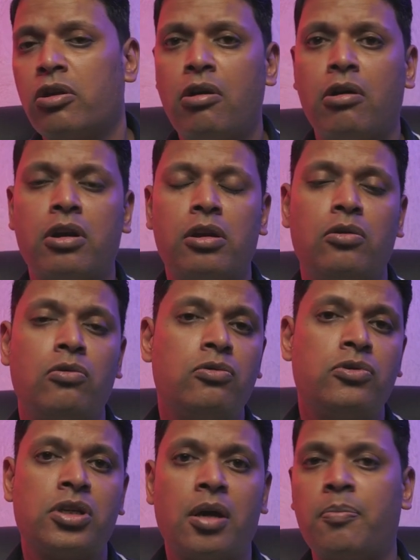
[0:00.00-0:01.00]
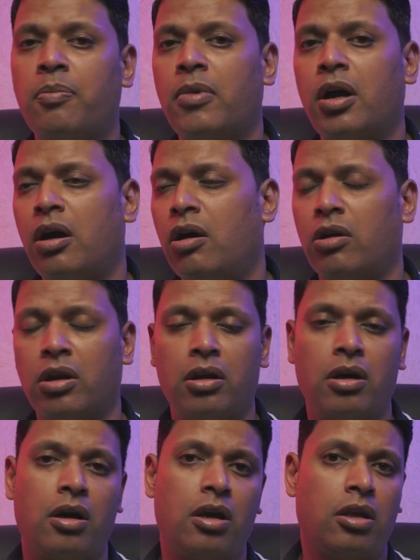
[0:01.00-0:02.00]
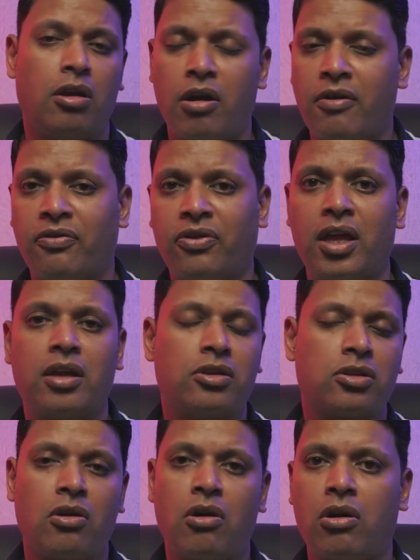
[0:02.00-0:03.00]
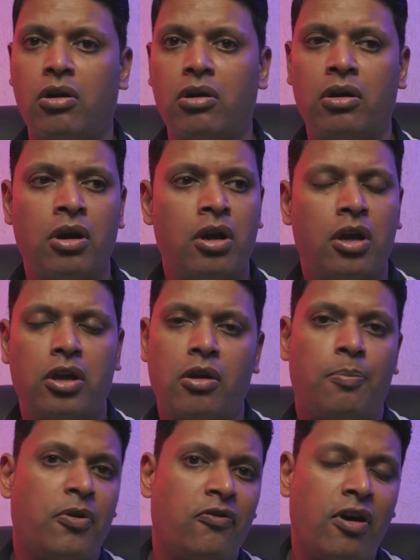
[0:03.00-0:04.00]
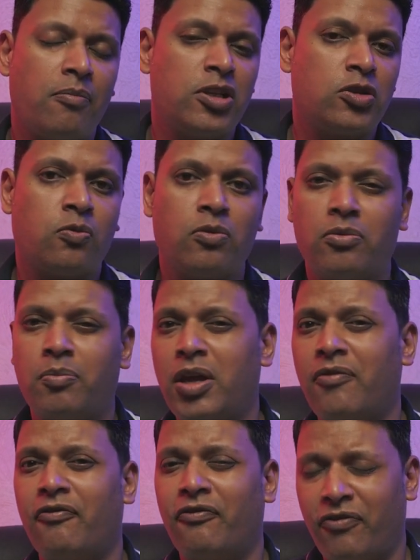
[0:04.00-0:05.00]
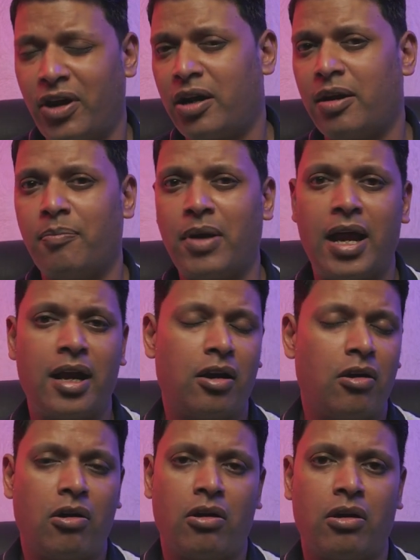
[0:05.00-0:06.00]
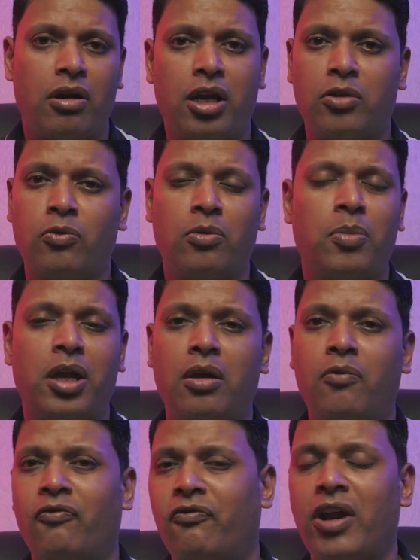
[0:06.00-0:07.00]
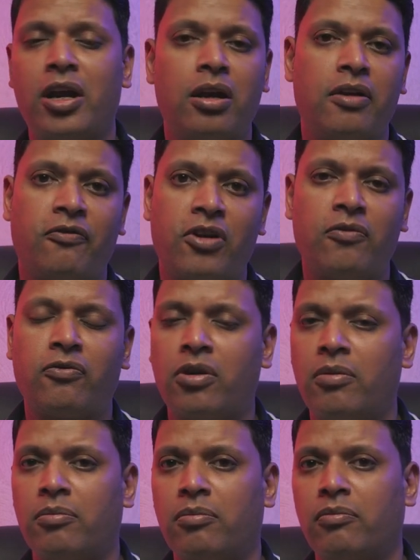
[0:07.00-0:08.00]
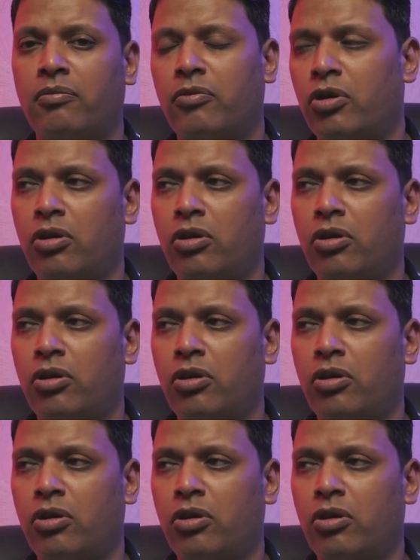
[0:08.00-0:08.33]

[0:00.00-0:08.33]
you're going to lose up on a lot of things, or your performance would be very bad, or it would be very different from,